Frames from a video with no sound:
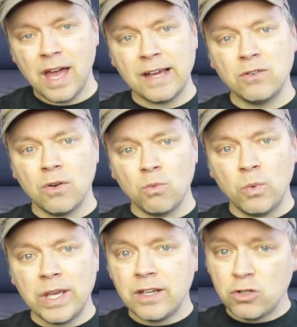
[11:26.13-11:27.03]
And
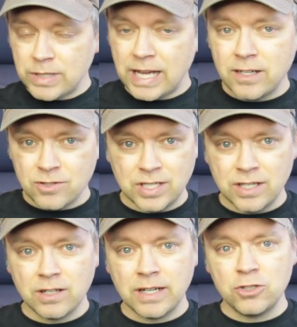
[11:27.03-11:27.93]
we creators
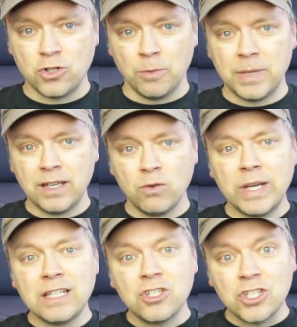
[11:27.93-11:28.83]
here in Germany,
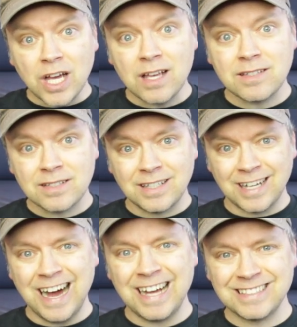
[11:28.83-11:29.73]
we just
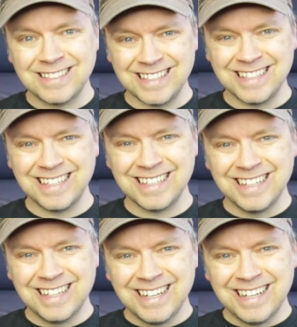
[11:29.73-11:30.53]
got the,